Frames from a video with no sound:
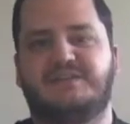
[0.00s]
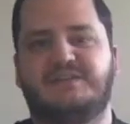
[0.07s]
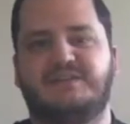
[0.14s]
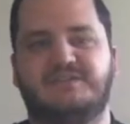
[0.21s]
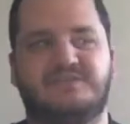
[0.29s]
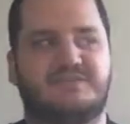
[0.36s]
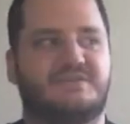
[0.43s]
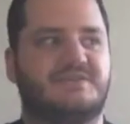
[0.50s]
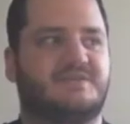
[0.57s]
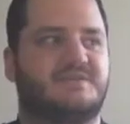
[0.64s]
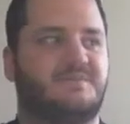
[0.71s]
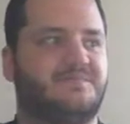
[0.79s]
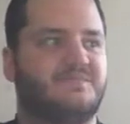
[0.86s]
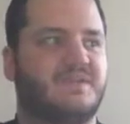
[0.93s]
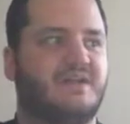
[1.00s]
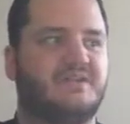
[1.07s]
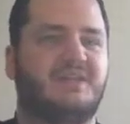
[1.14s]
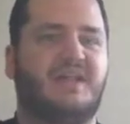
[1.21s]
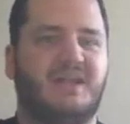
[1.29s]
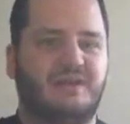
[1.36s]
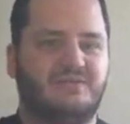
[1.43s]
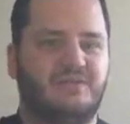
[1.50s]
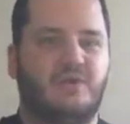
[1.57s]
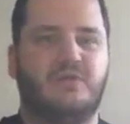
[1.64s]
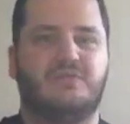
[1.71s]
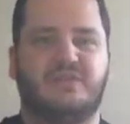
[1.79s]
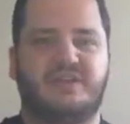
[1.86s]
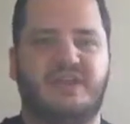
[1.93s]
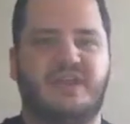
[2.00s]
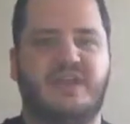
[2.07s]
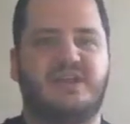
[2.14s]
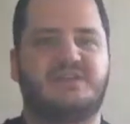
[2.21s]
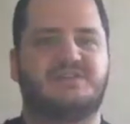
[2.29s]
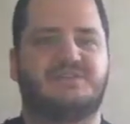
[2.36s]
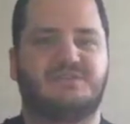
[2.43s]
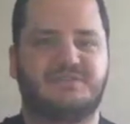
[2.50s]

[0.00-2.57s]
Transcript: there's a lot of overcast.